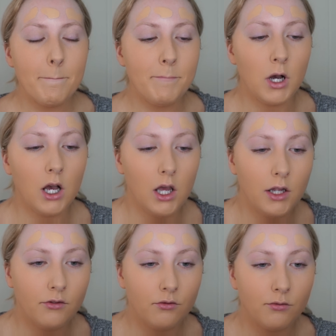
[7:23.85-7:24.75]

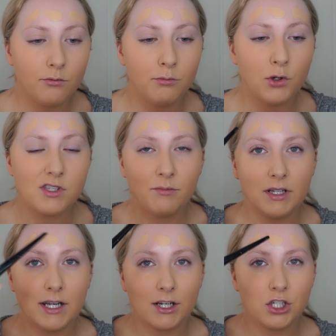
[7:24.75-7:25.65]
but most of my
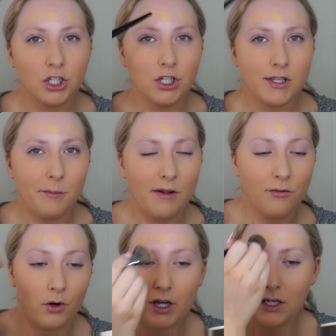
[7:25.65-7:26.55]
texture is on my
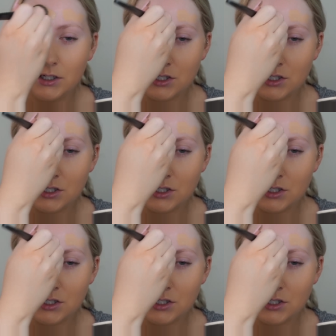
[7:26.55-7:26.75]
forehead,